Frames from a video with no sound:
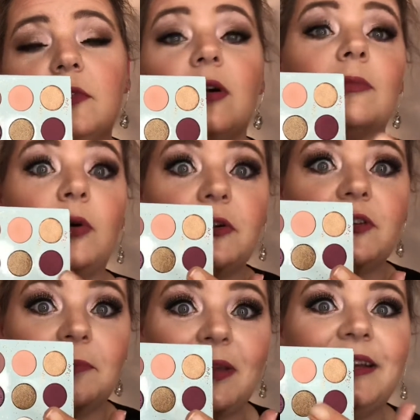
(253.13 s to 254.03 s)
or
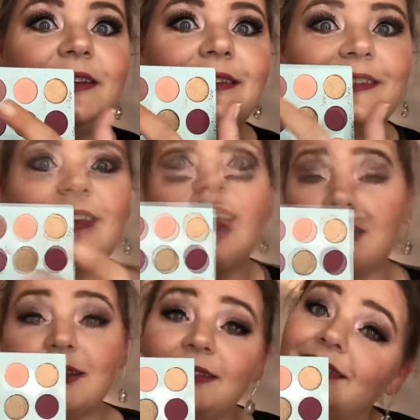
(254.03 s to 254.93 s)
maroons and pinks,
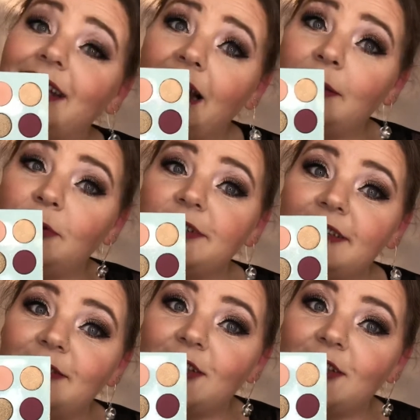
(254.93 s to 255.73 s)
90%